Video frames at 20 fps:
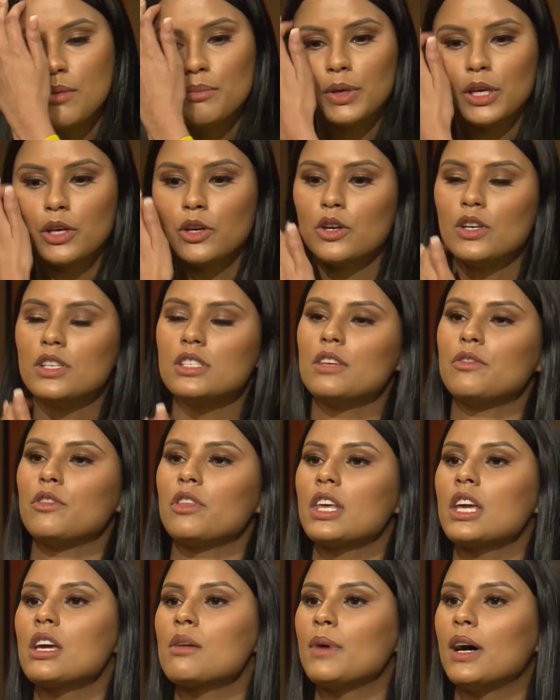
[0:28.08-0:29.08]
Because if you
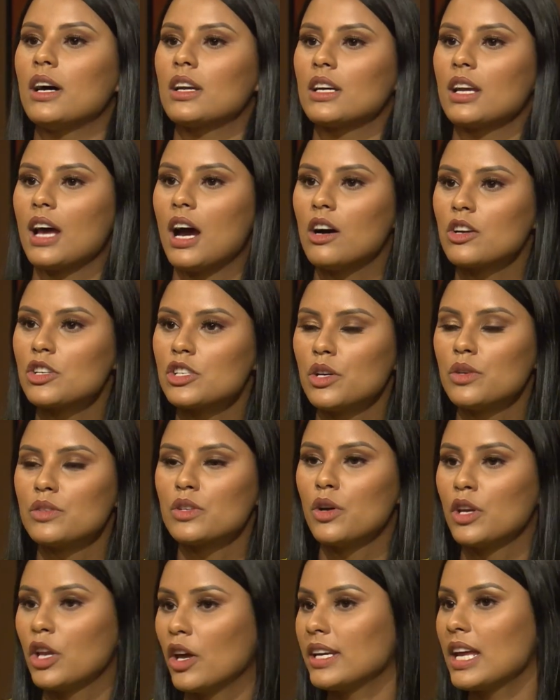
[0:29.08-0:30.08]
think about it, our show is
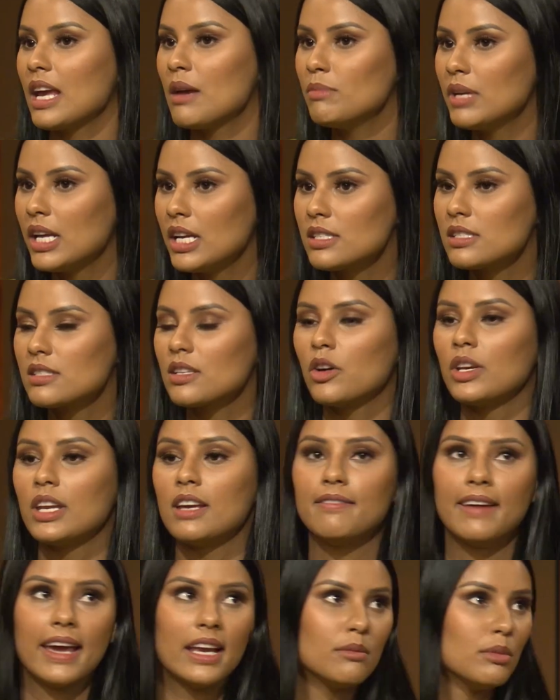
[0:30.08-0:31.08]
only on Mnet, it's only
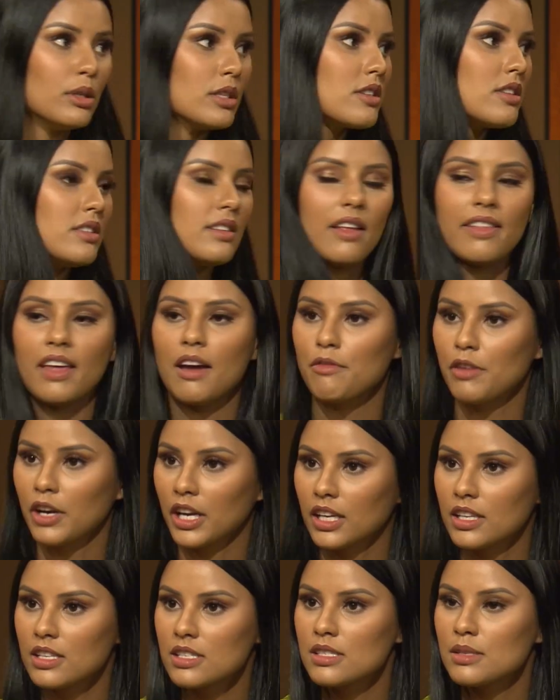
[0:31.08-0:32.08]
available to South
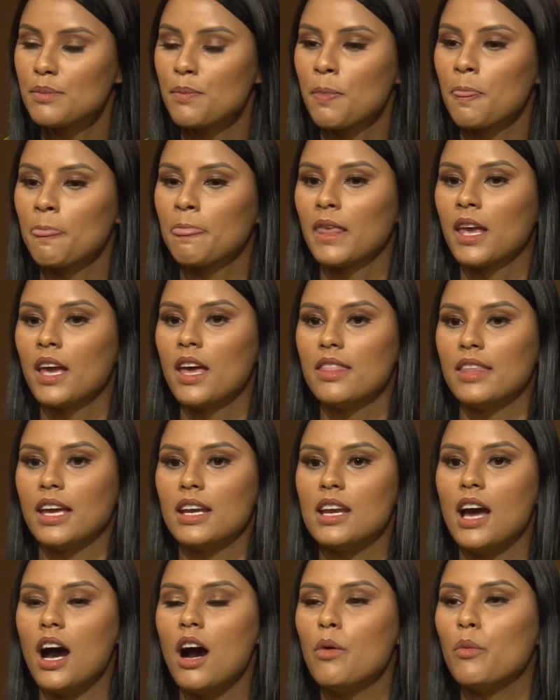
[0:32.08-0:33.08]
Africans. They
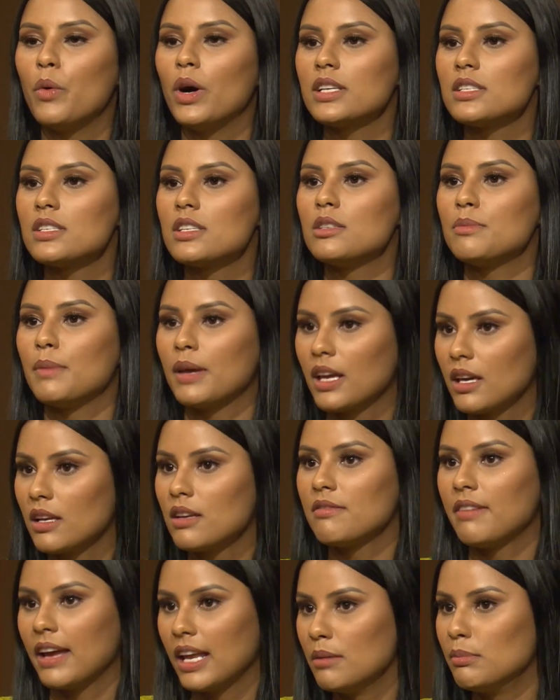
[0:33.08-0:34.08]
now want to make it
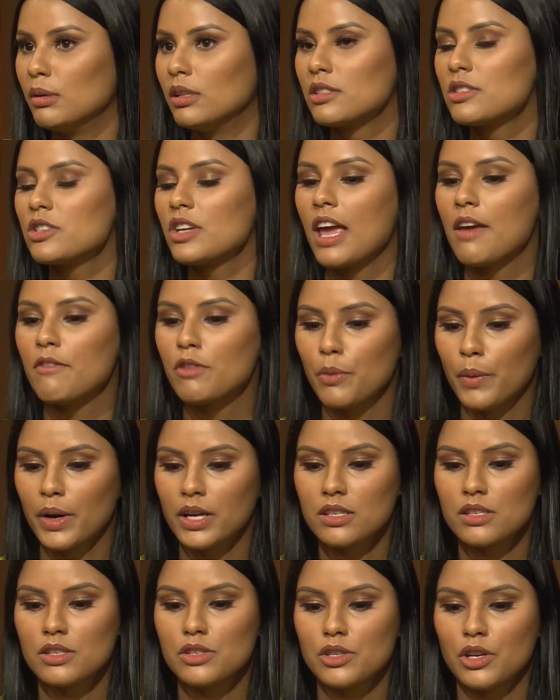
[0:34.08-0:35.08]
available to everyone.